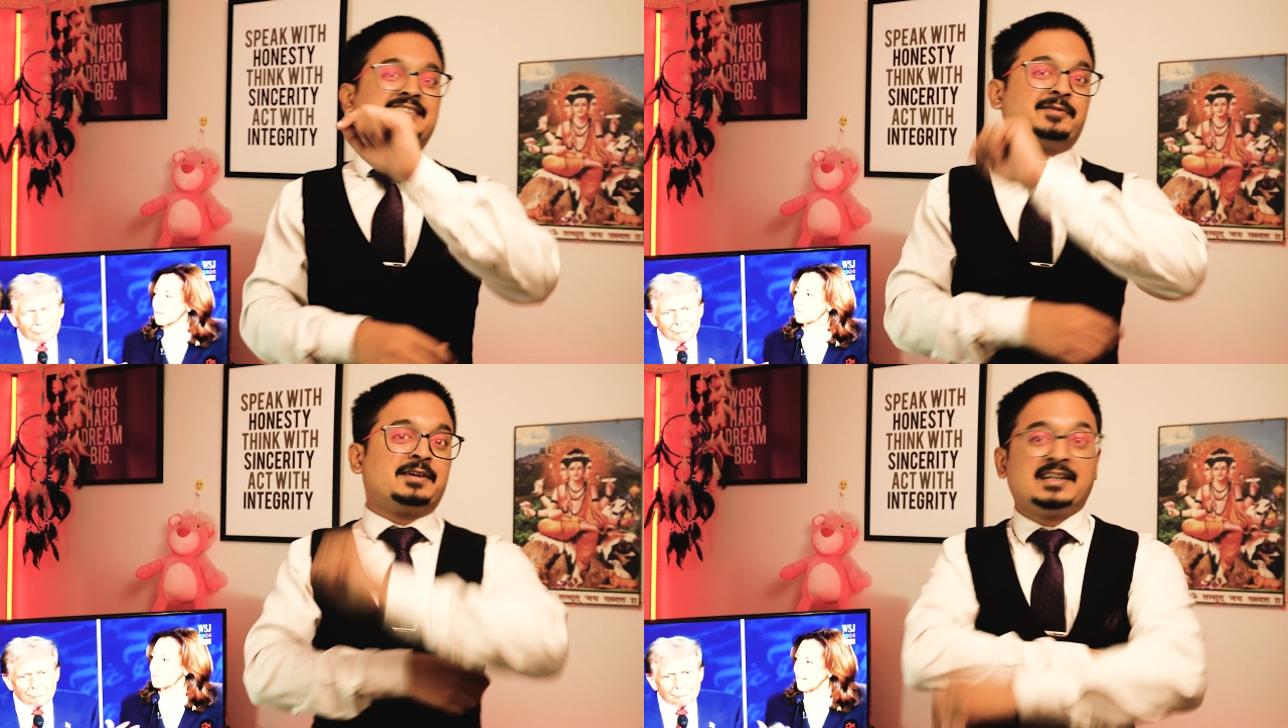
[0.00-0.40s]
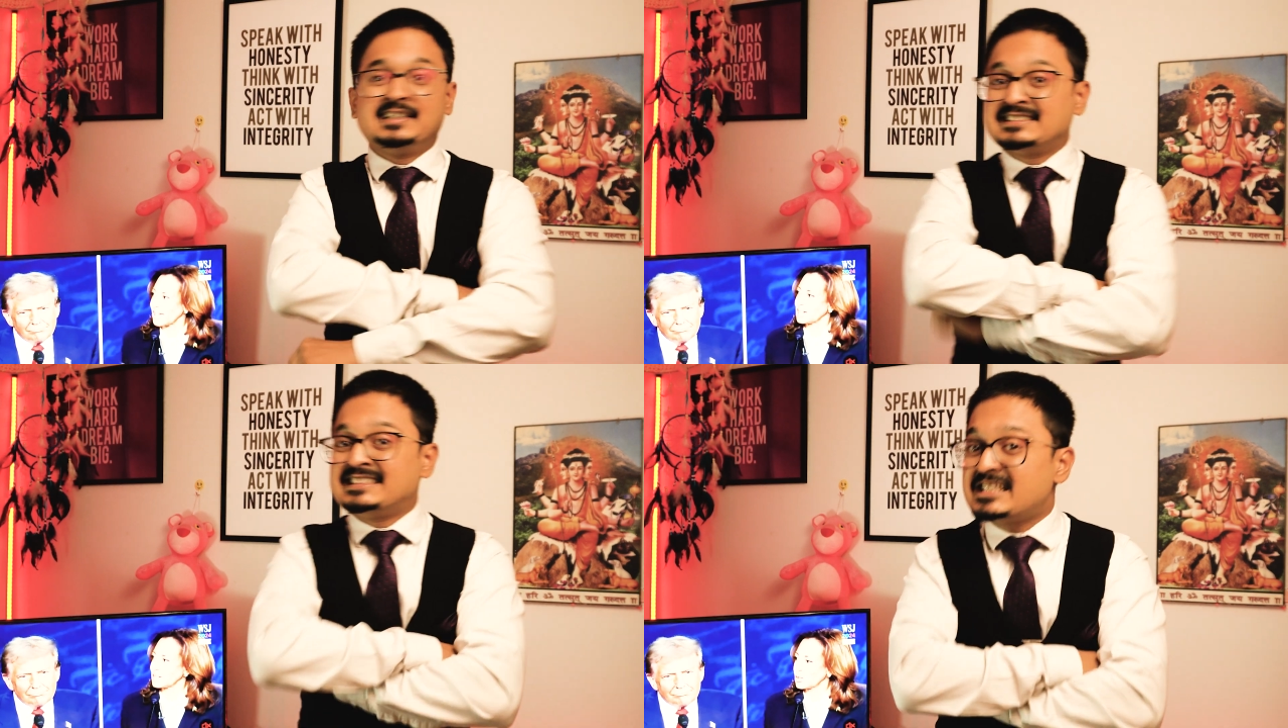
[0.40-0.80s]
the way,
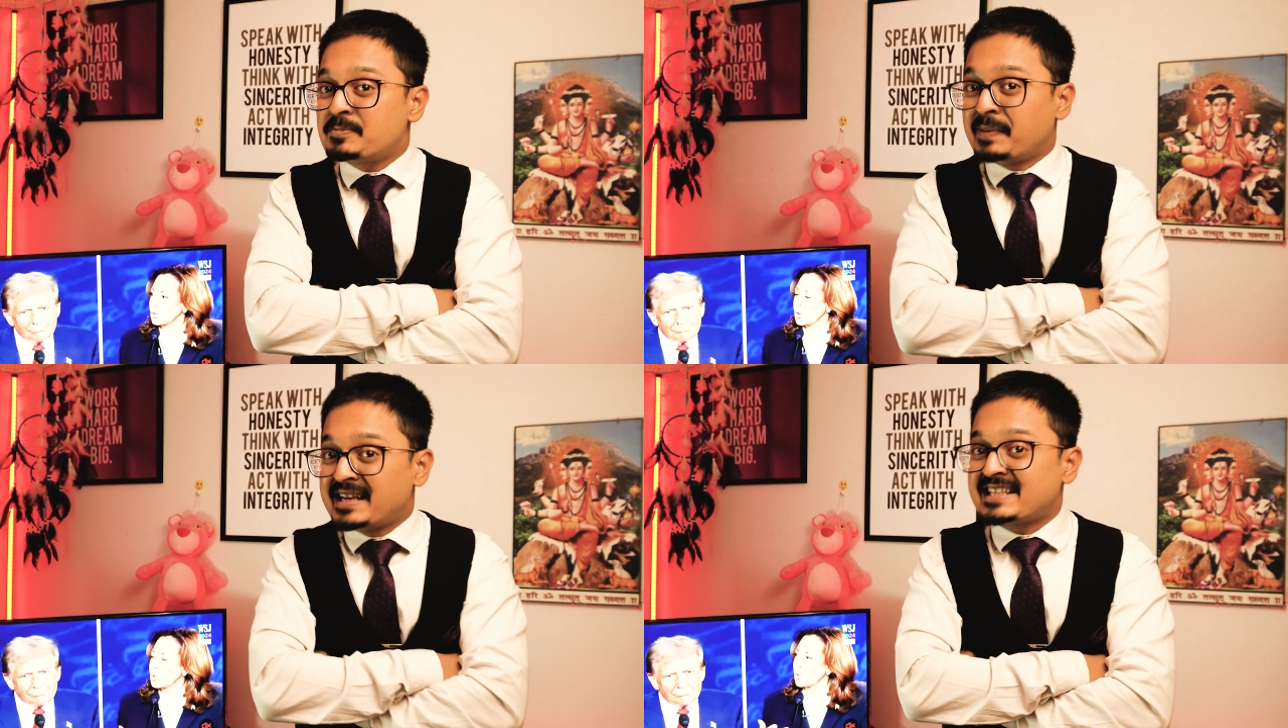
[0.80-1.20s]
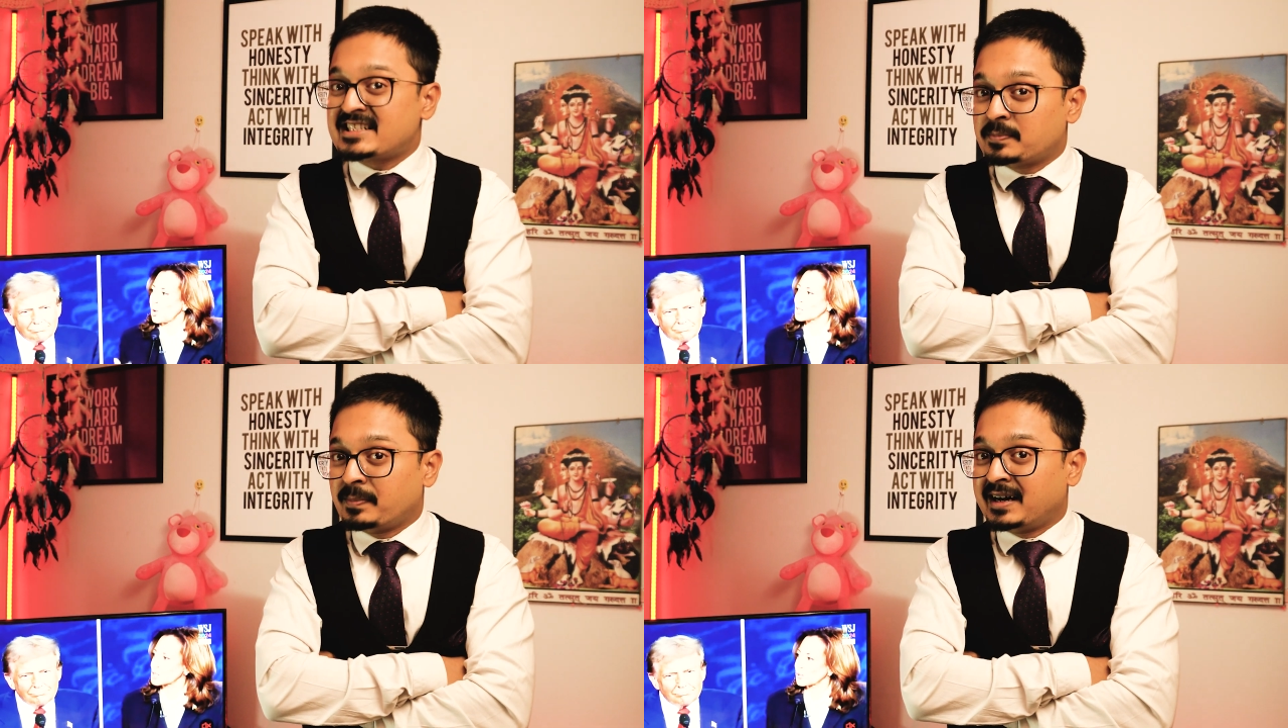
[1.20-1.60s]
she's playing
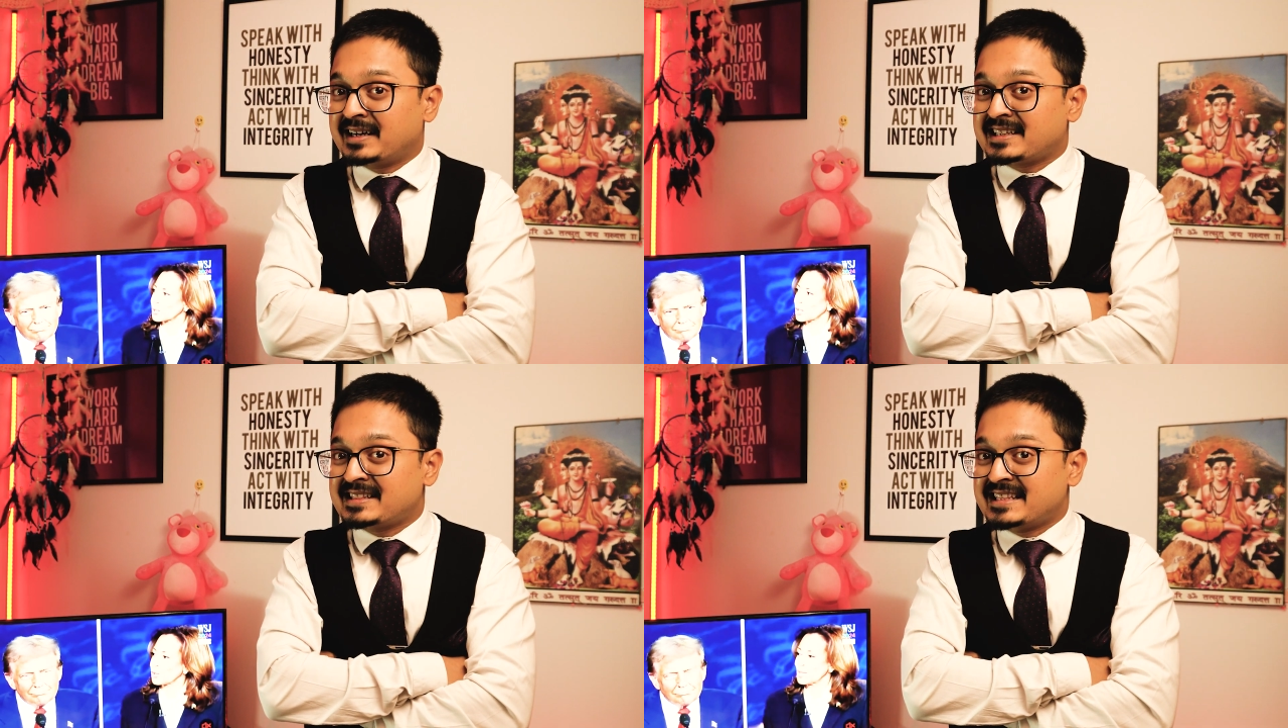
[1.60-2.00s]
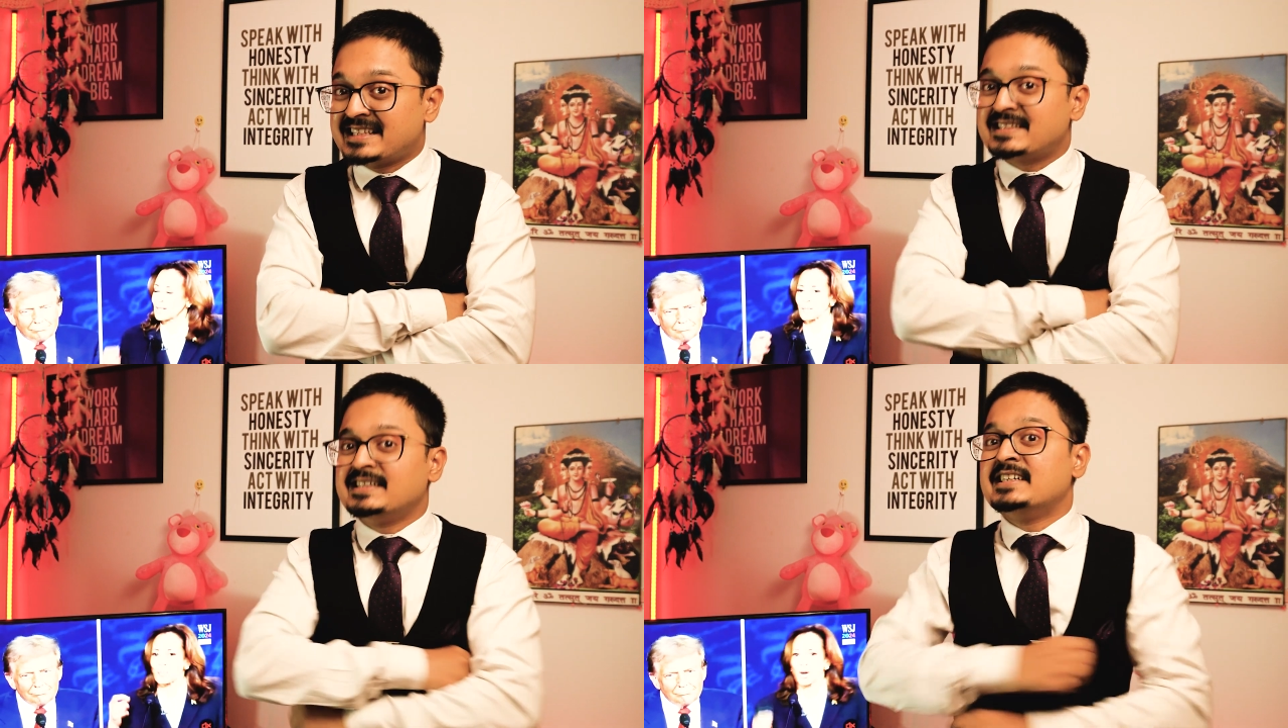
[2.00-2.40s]
smart in
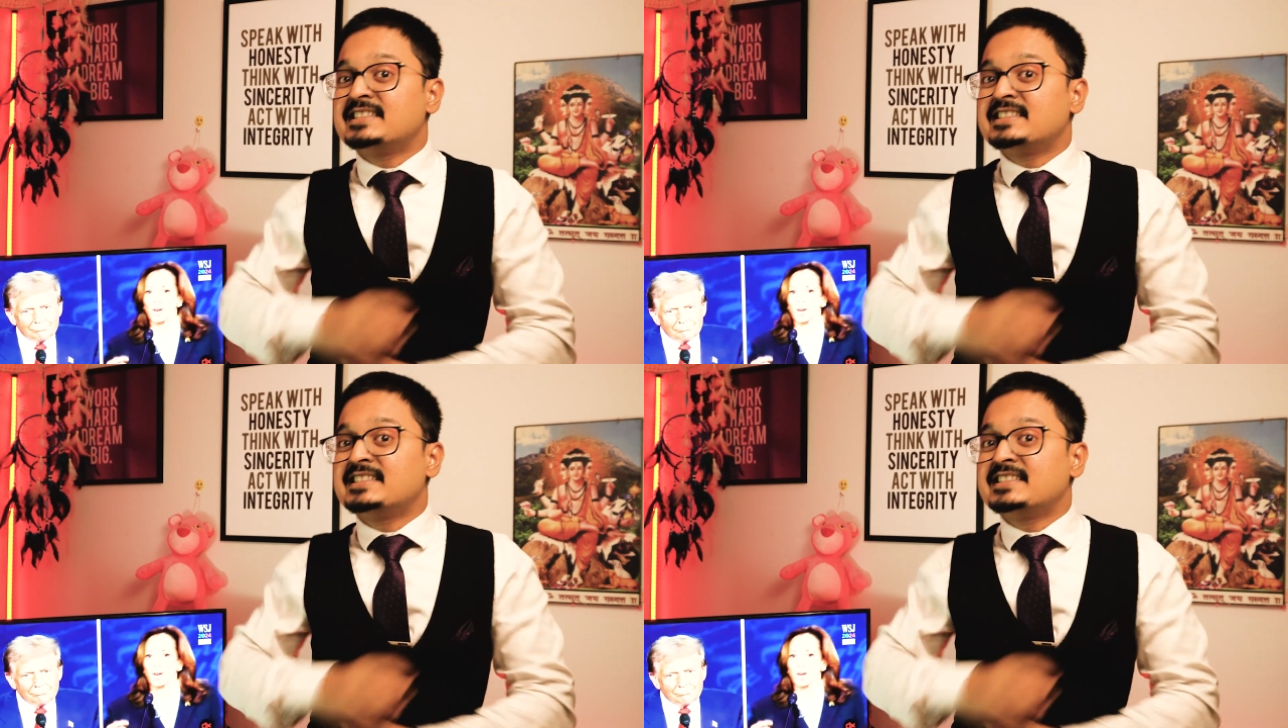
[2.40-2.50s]
this.